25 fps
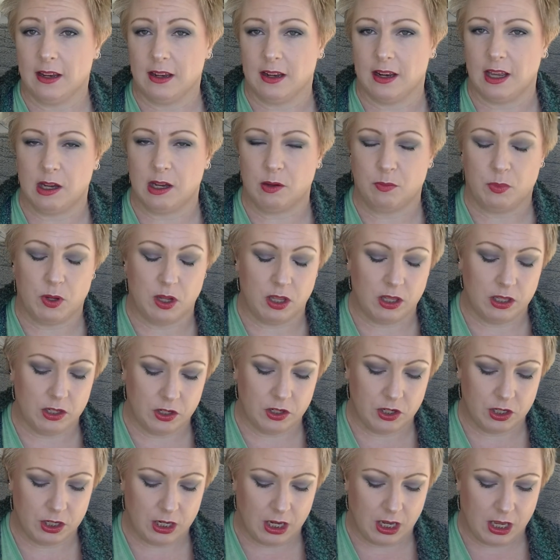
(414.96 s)
nail
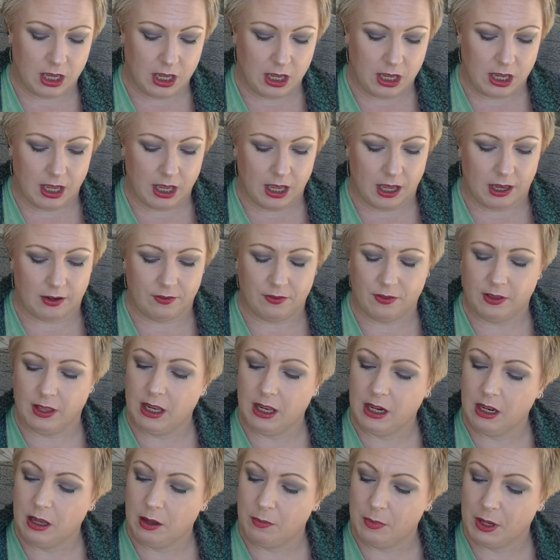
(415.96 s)
polish, and for
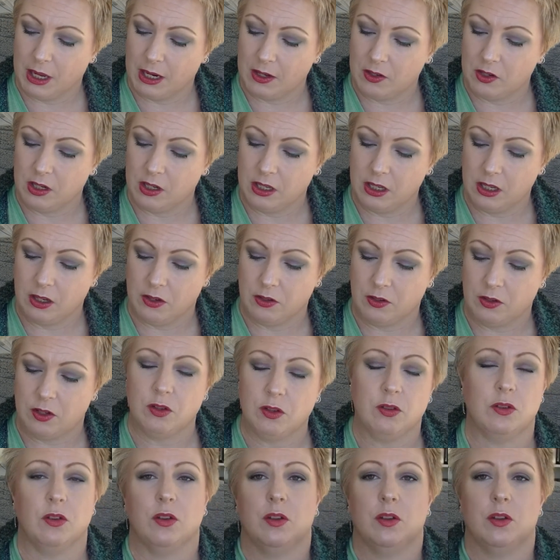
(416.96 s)
that I'm actually going to go